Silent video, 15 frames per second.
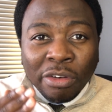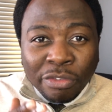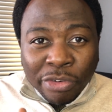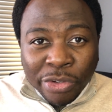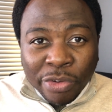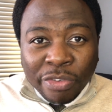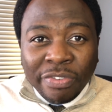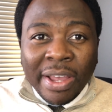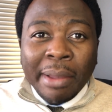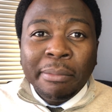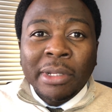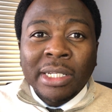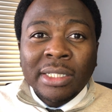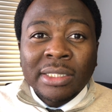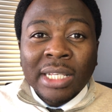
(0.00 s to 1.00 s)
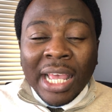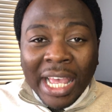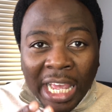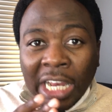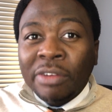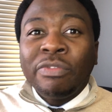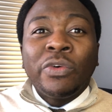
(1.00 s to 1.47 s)
for your families
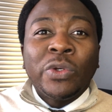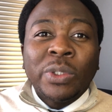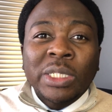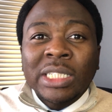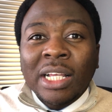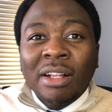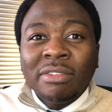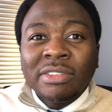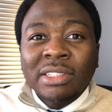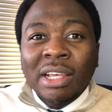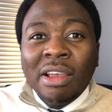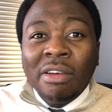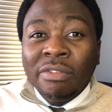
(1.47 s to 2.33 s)
and for yourselves.